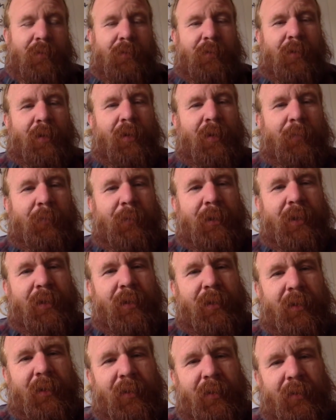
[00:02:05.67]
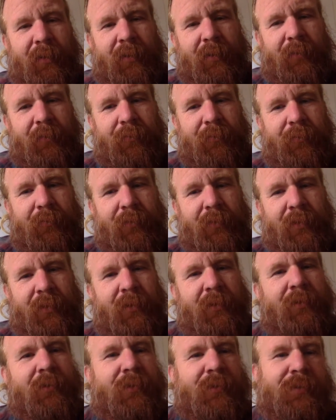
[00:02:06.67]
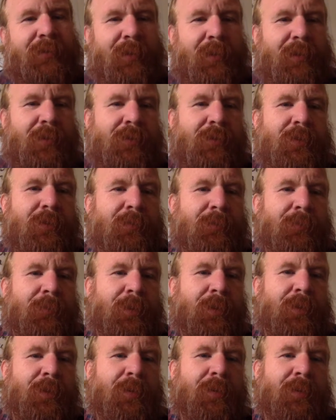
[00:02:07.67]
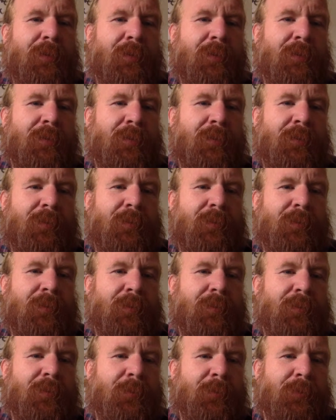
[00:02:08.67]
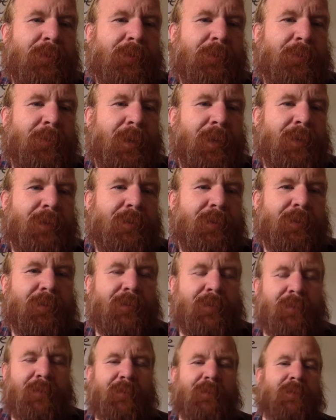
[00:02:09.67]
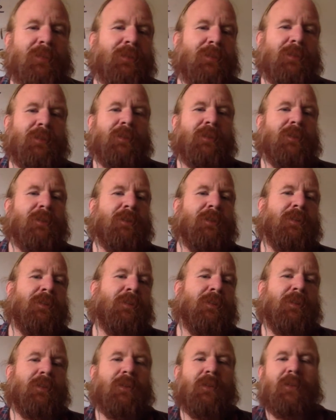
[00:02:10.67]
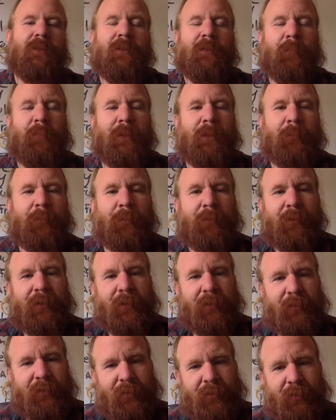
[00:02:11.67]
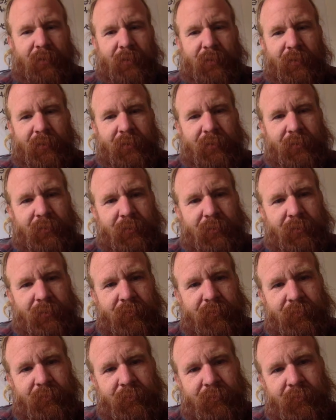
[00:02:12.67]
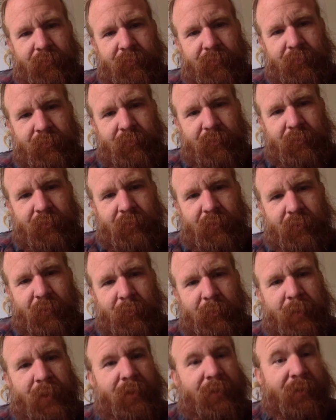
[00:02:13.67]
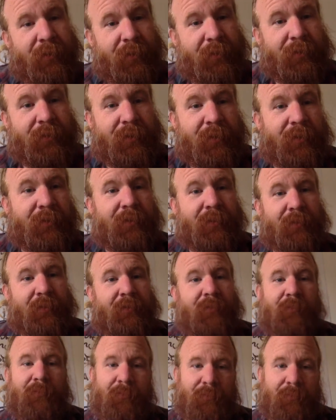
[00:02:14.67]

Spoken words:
Don made a clear distinction, that to respect the people that are back in India, that